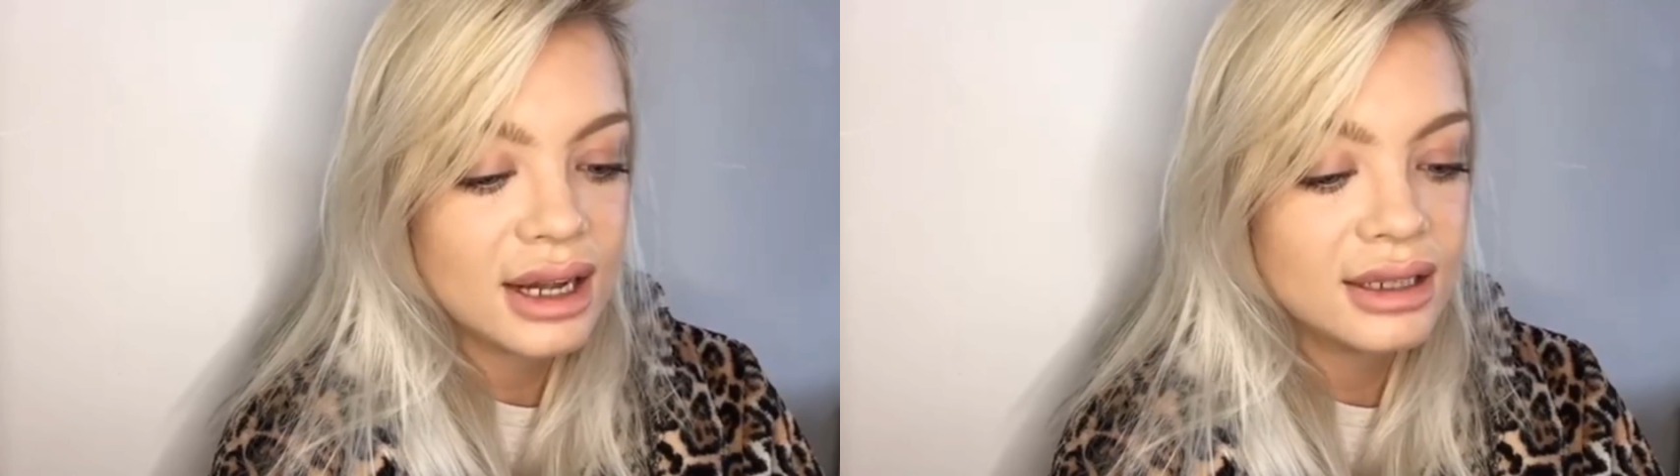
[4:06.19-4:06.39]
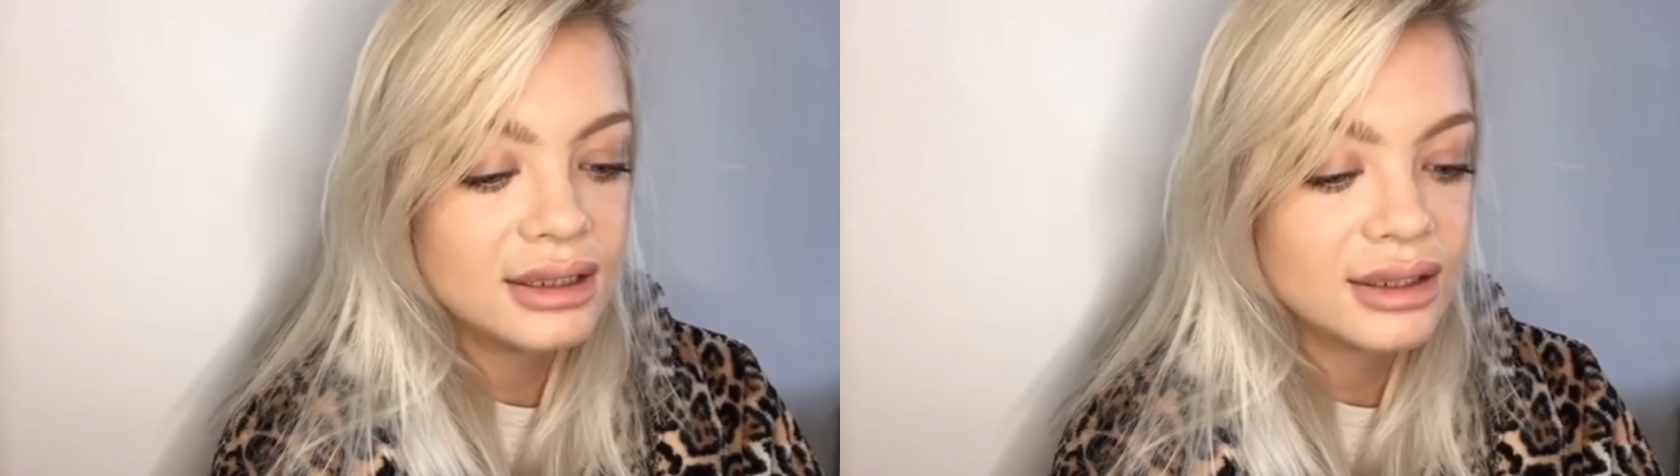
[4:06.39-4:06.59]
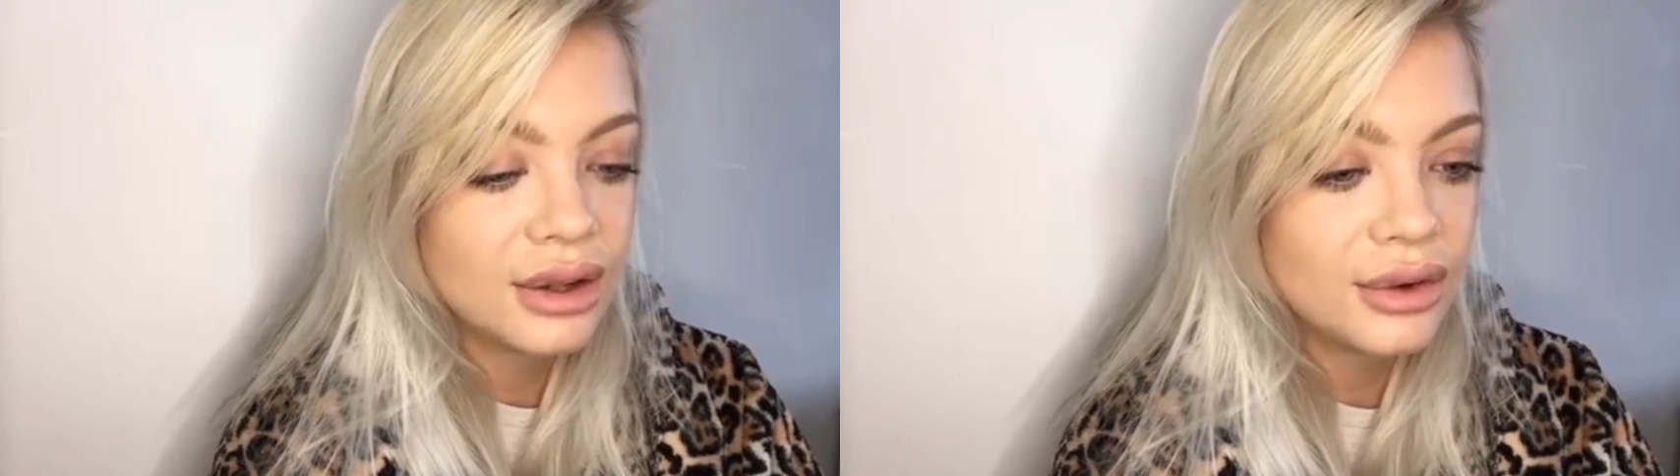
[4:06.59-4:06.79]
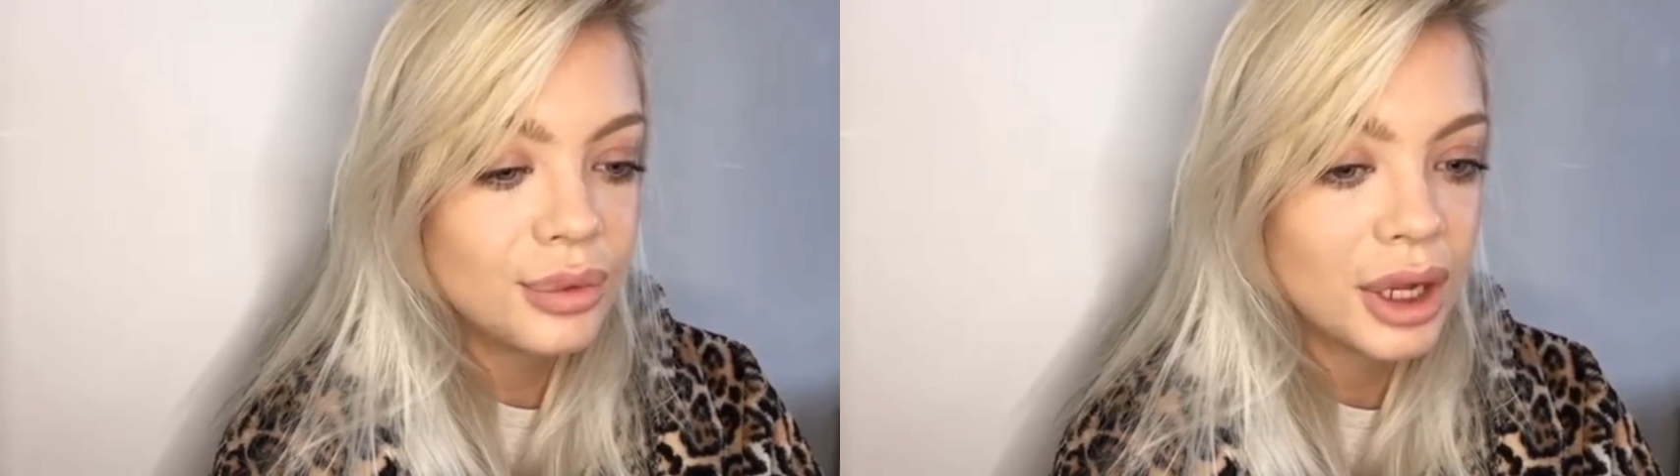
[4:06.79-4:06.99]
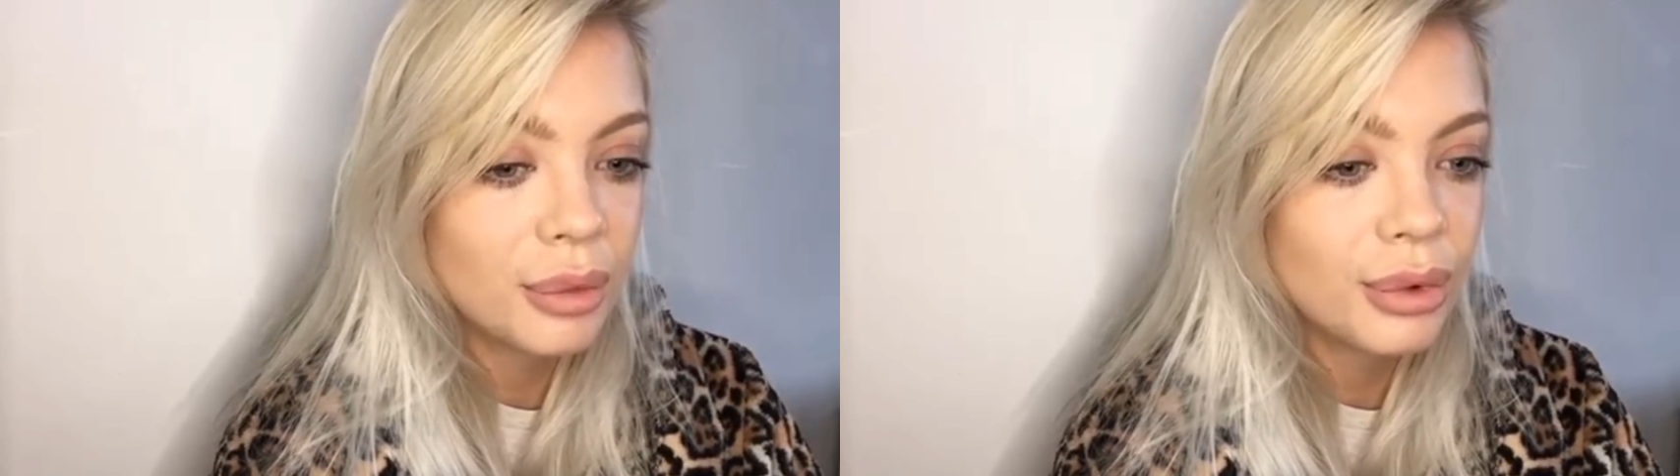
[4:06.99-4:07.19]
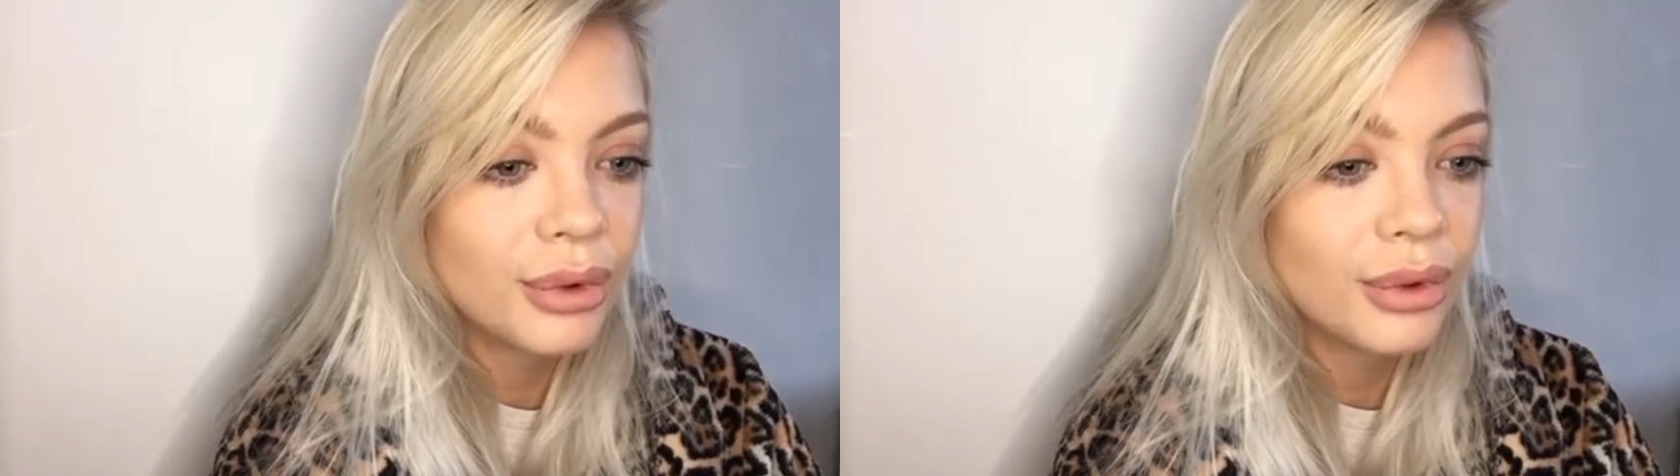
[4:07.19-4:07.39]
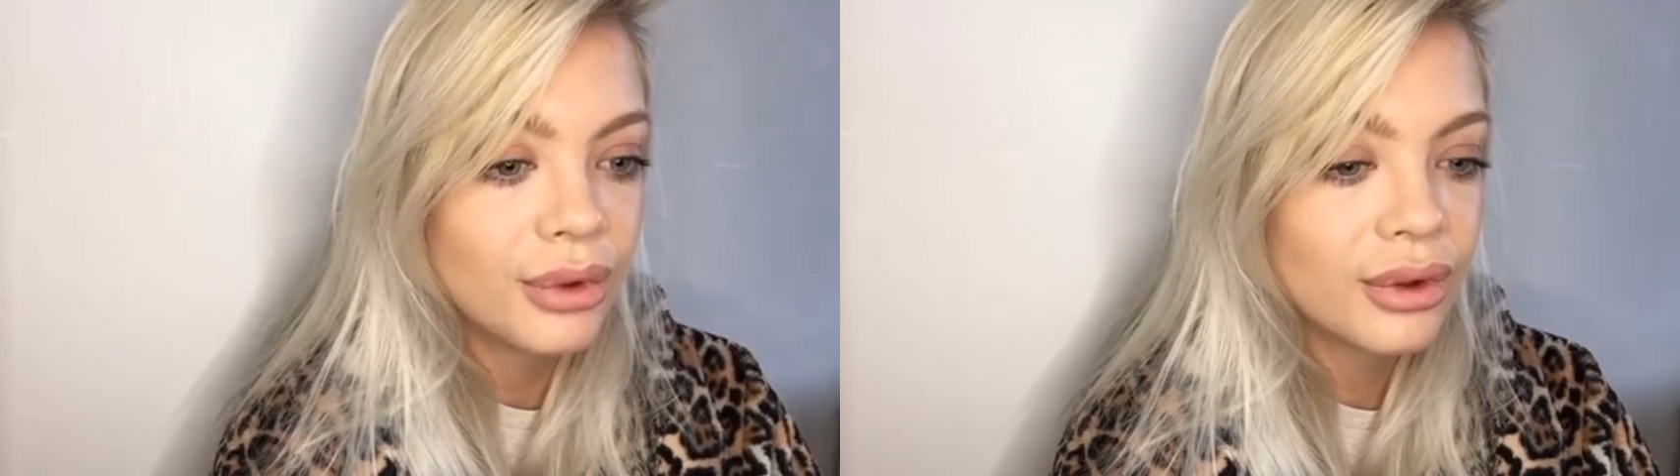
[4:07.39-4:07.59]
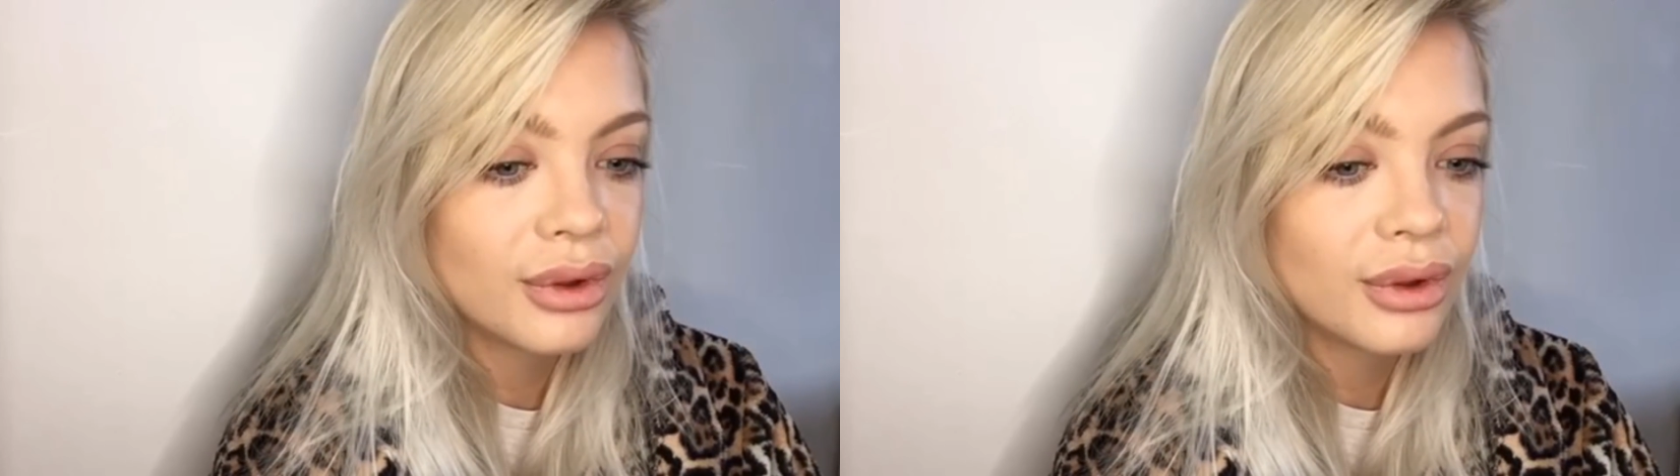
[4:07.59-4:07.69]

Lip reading: and a lot of people